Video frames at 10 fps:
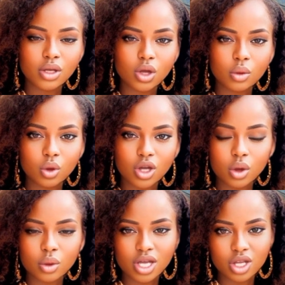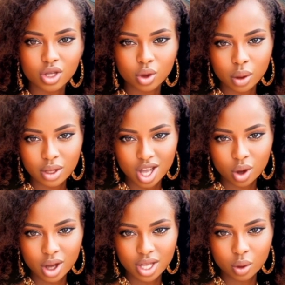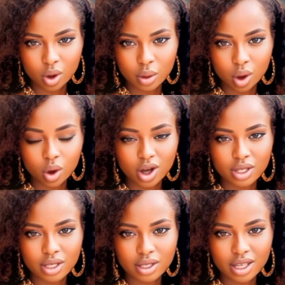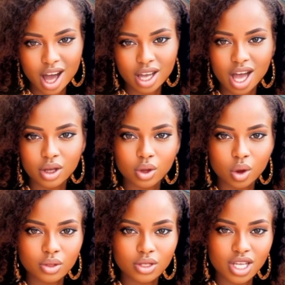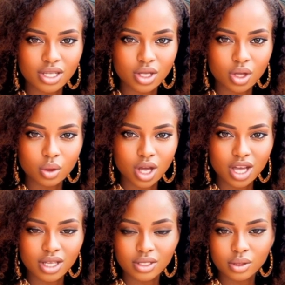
The ruling was issued by the U.S. Supreme Court and had a vote of 6-3,